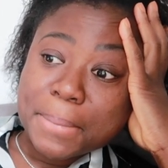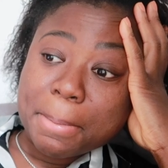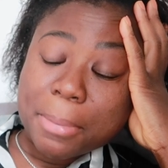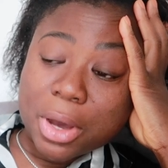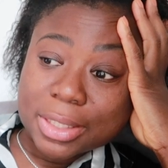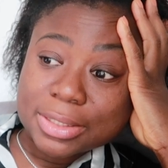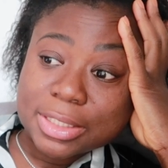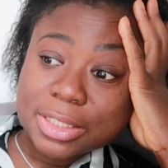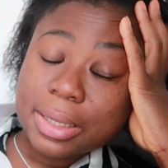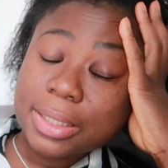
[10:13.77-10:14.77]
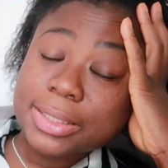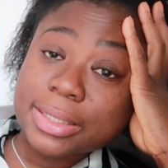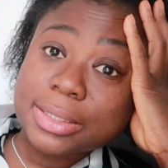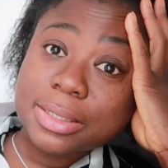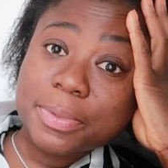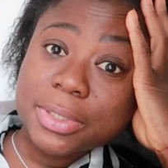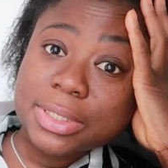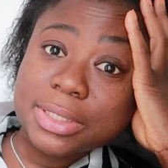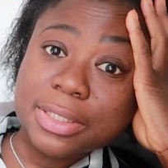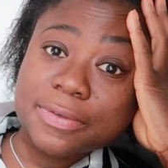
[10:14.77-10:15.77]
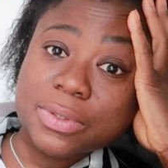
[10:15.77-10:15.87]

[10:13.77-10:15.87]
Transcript: but I tested positive.